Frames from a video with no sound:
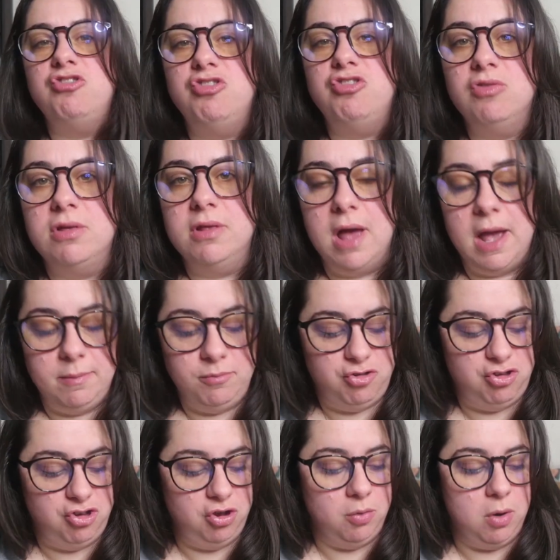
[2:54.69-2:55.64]
to climb
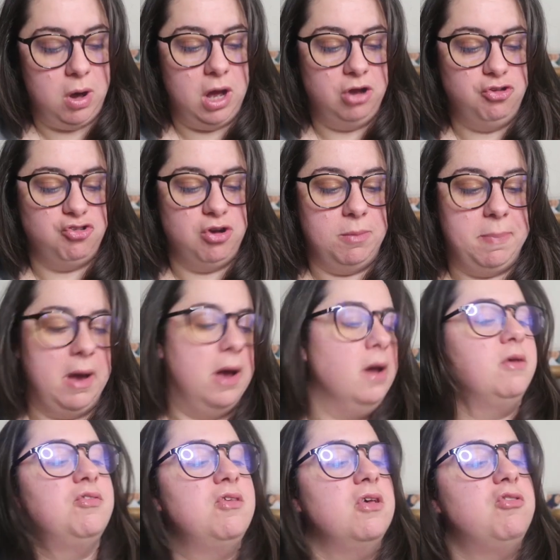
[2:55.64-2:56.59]
to a hundred
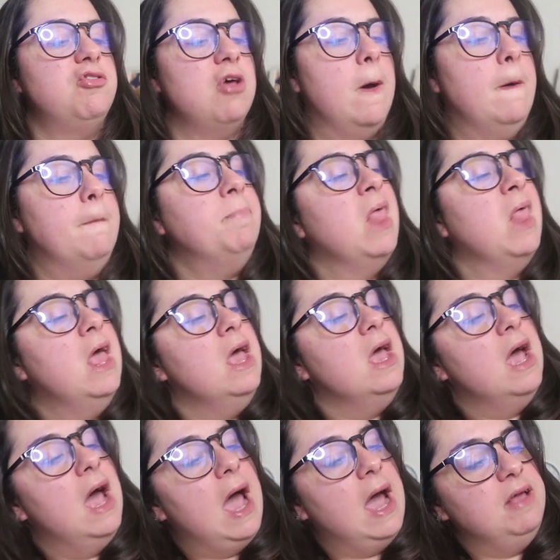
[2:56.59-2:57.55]
bucks. So
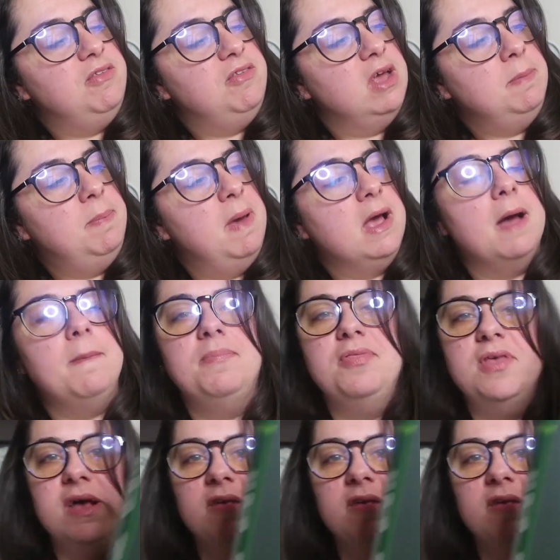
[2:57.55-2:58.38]
I did pick up